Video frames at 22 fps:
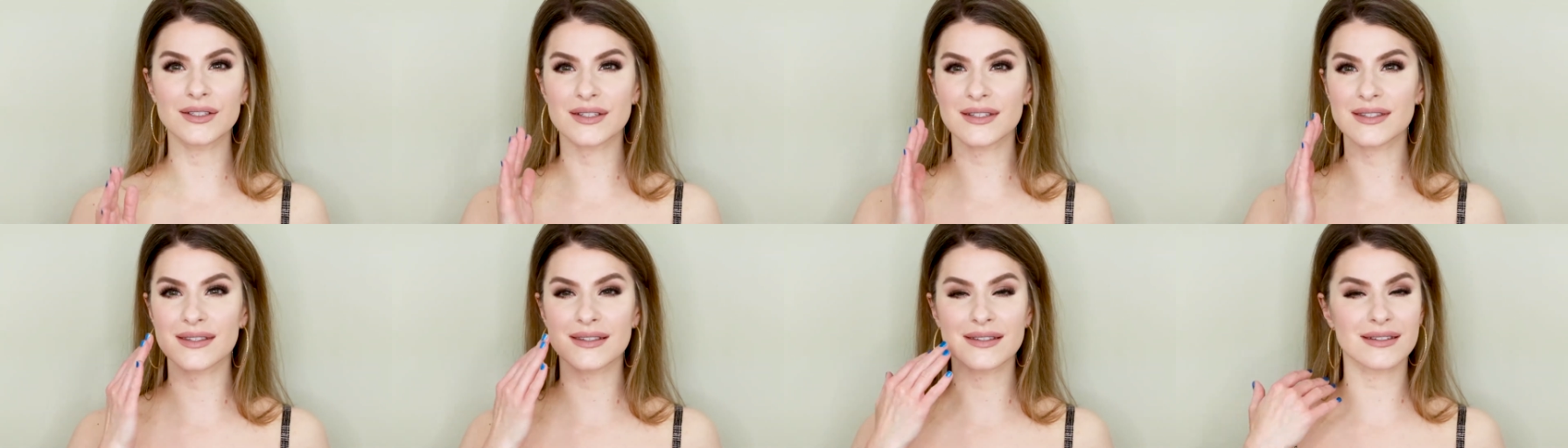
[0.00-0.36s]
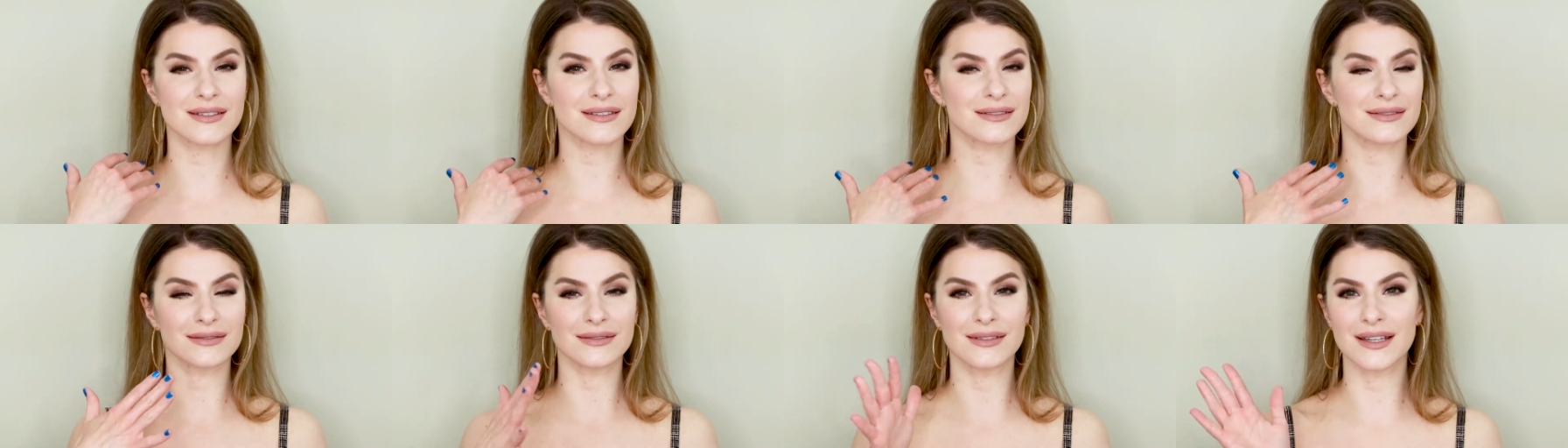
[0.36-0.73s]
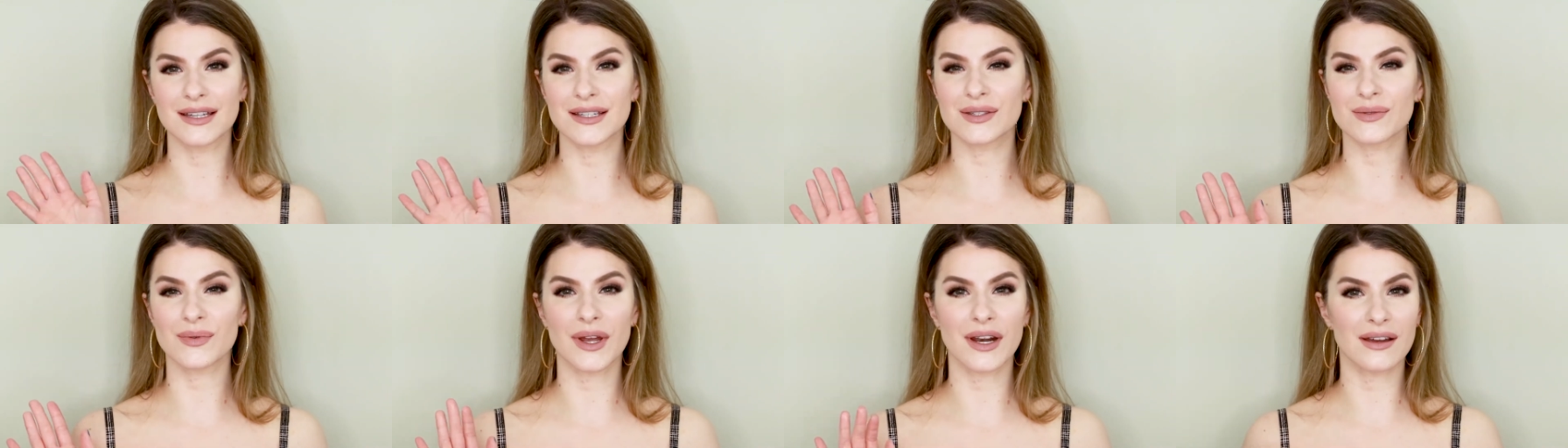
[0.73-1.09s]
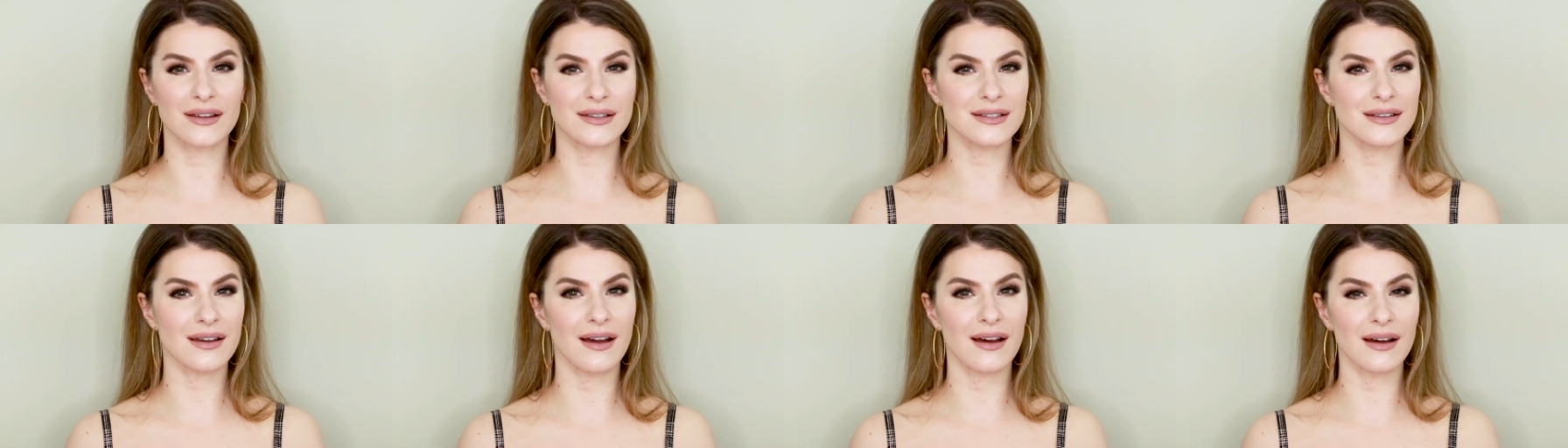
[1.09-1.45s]
It just lays
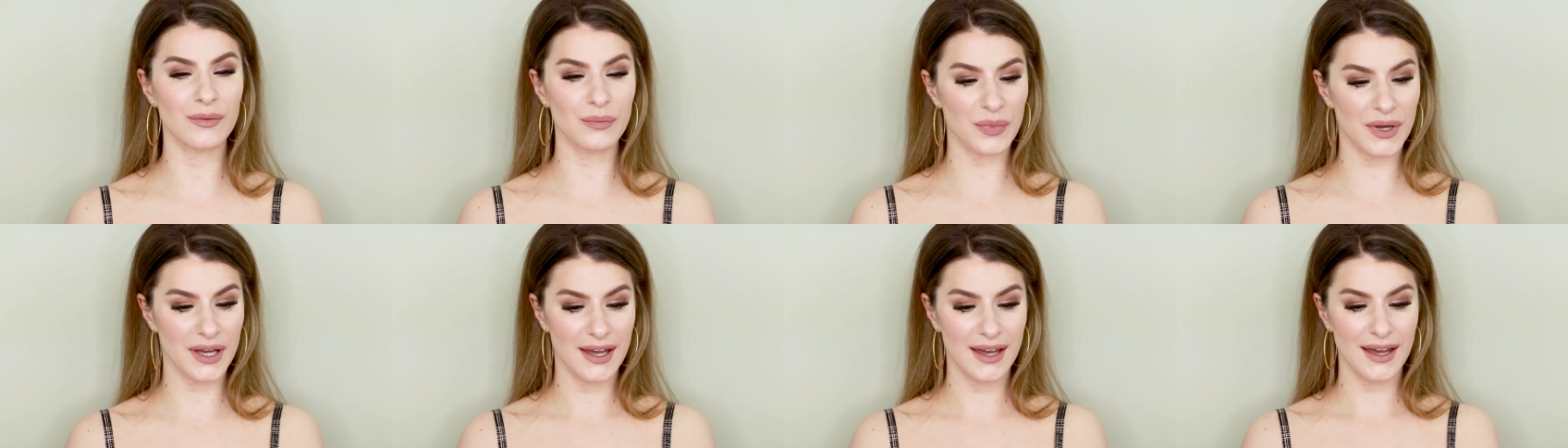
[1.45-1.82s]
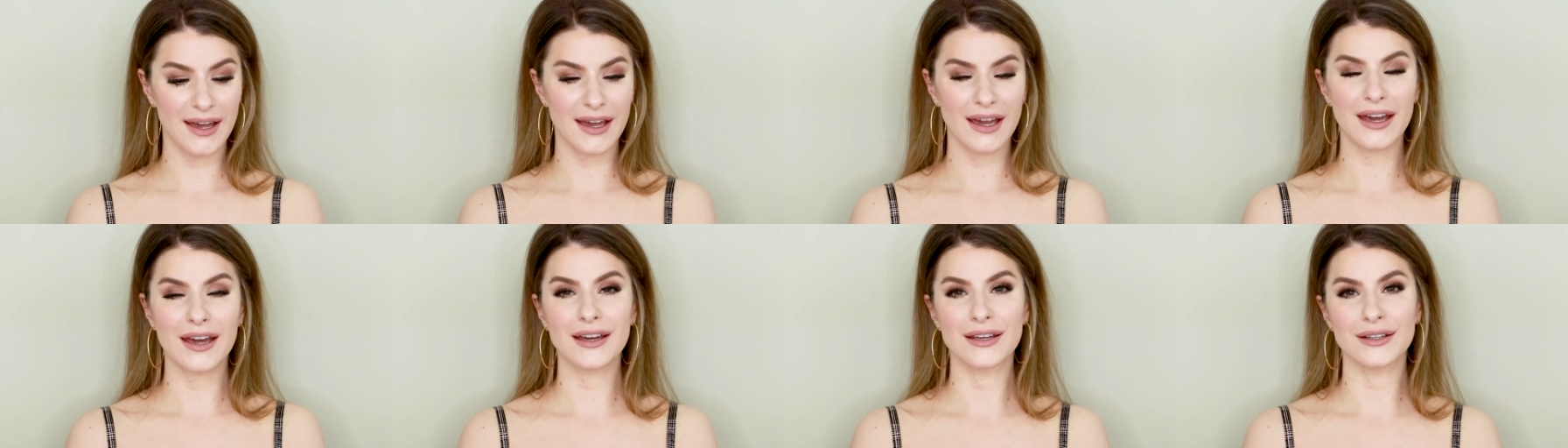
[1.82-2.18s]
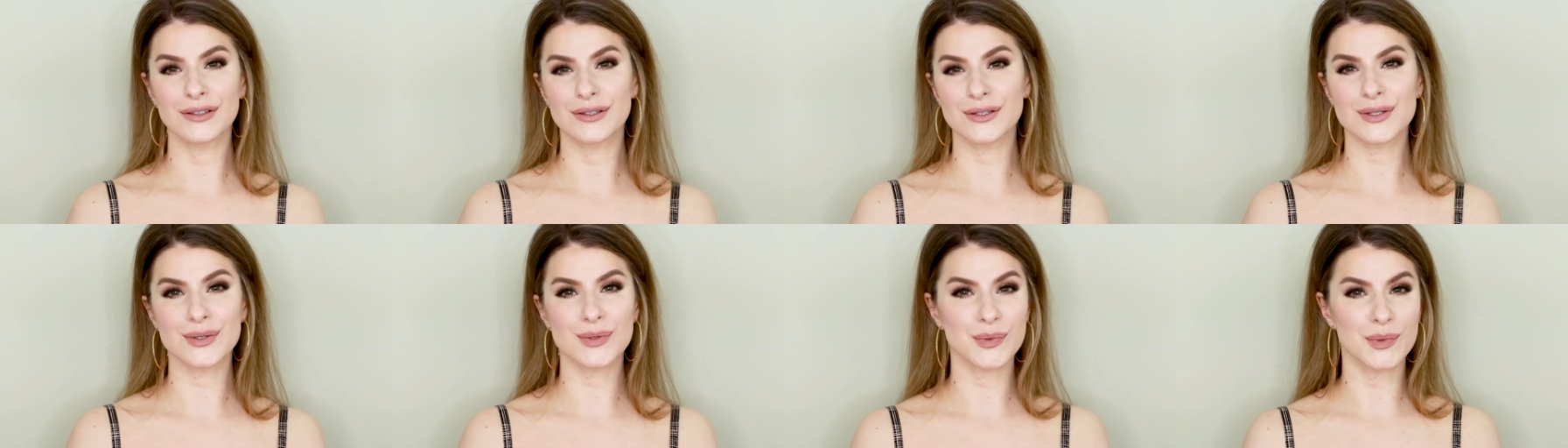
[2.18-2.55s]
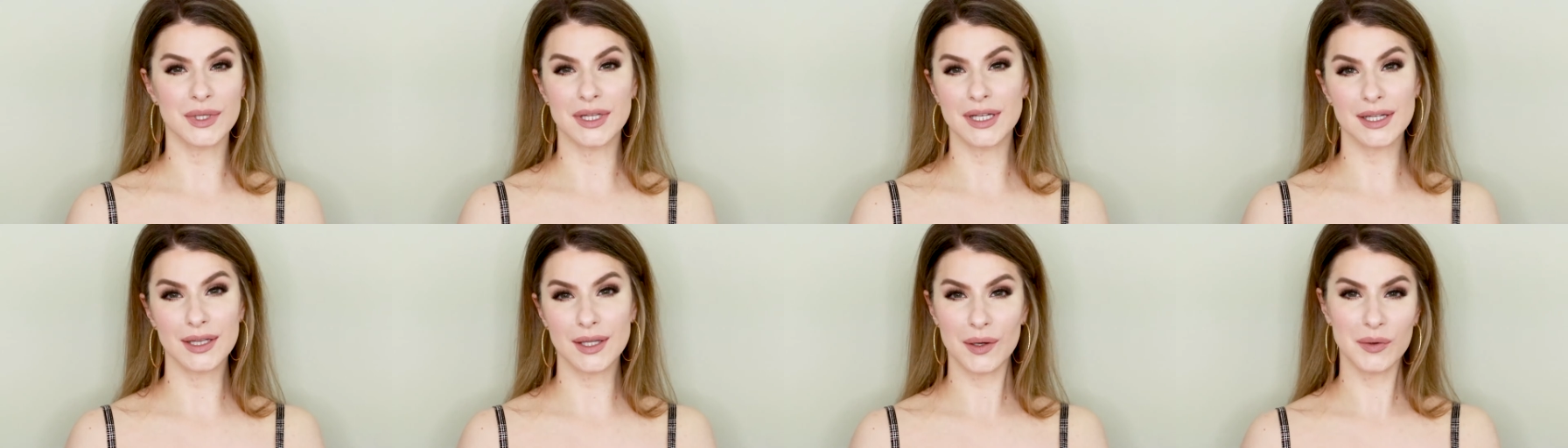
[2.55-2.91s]
right on top and looks
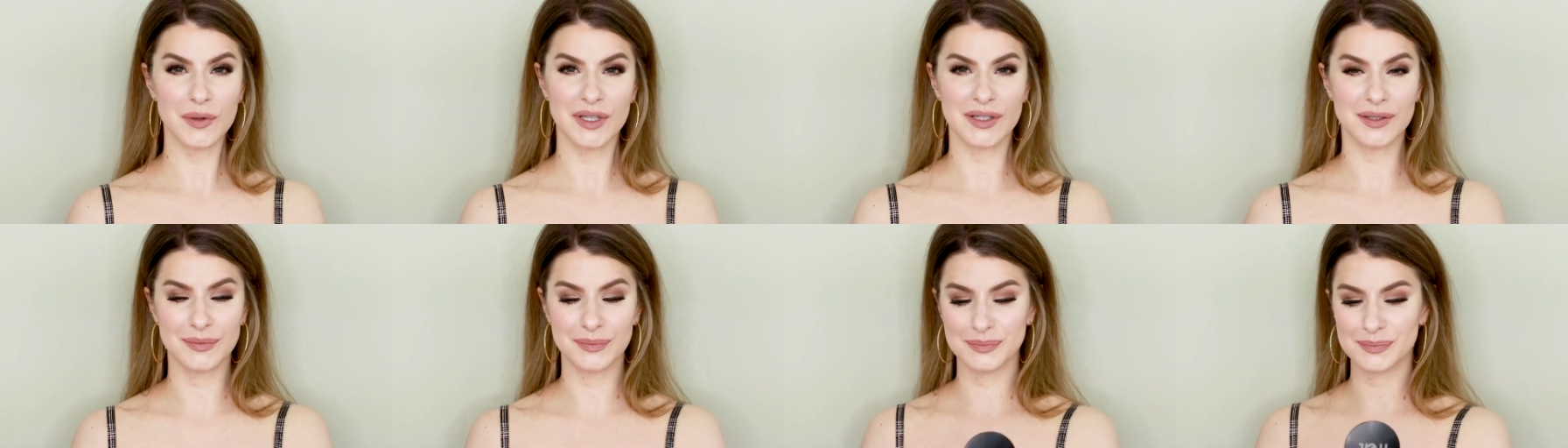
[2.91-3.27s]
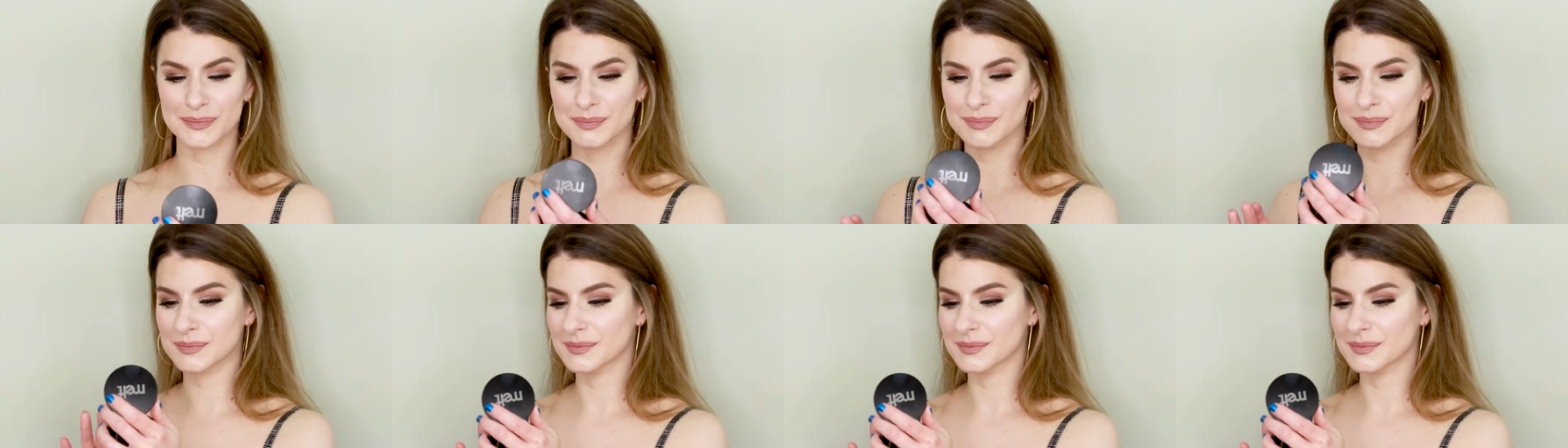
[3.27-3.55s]
really glowy.